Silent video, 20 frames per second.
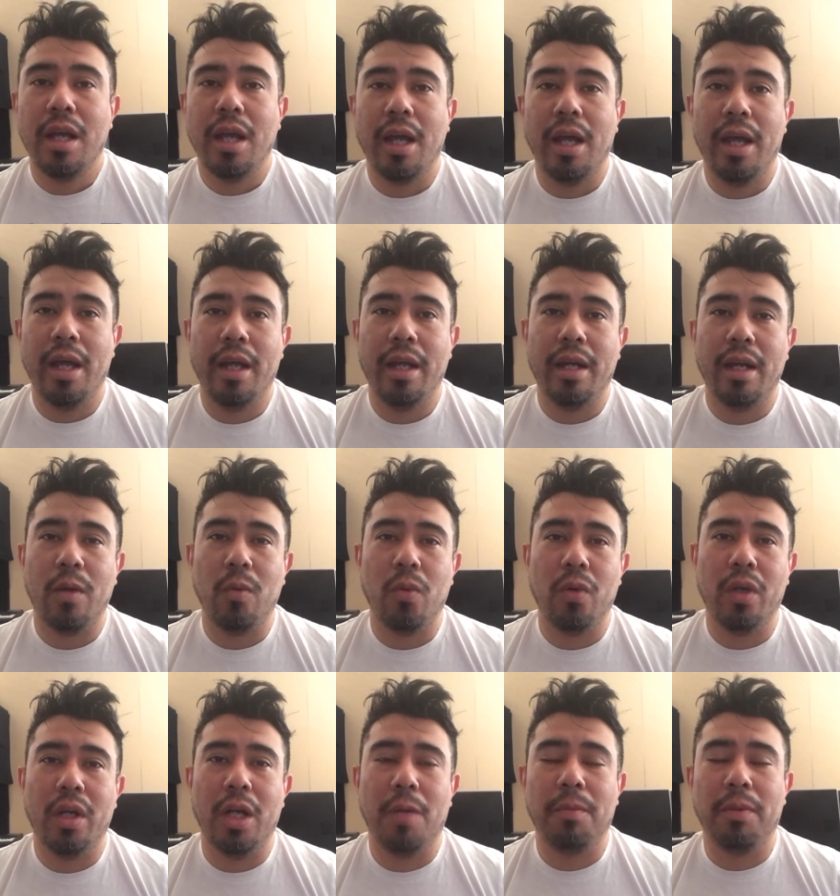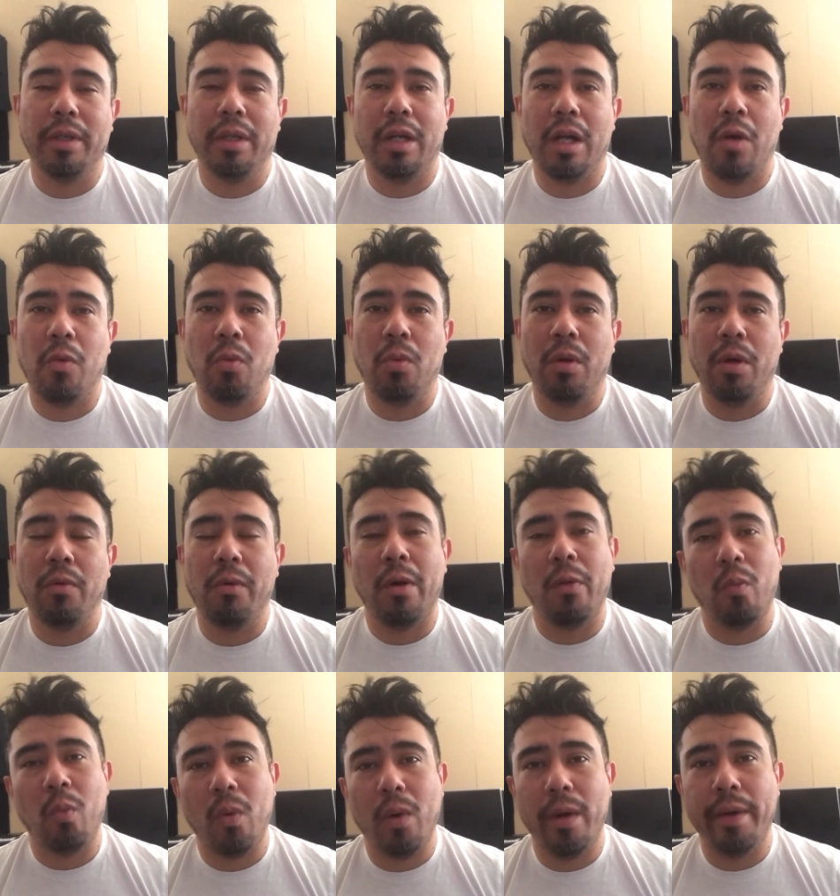and I woke up like uh,
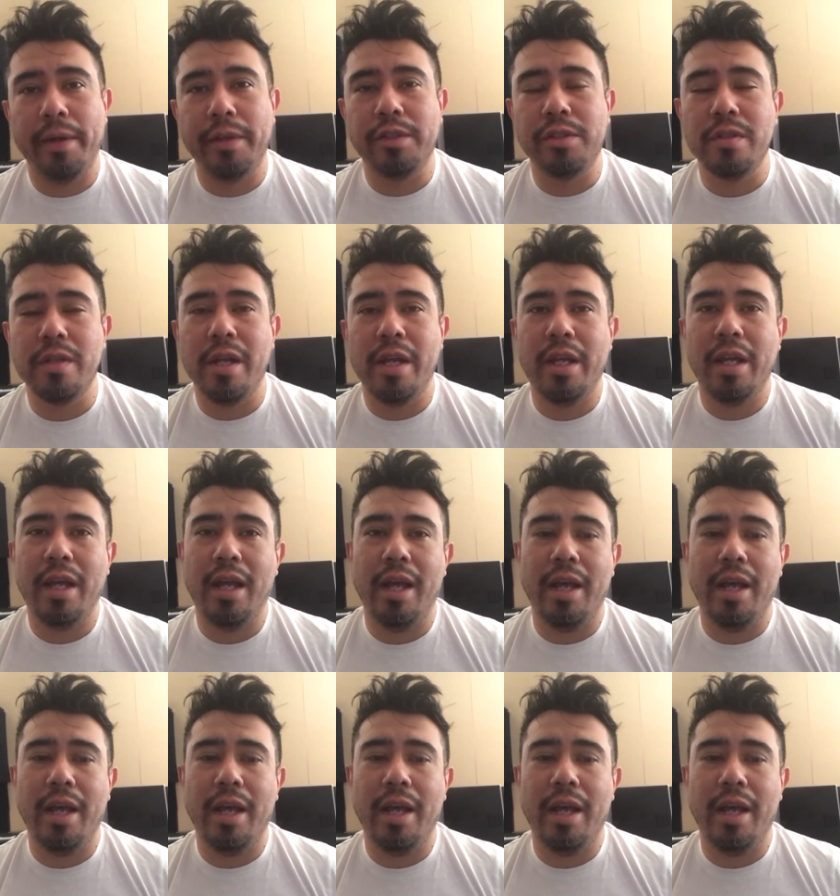around one today,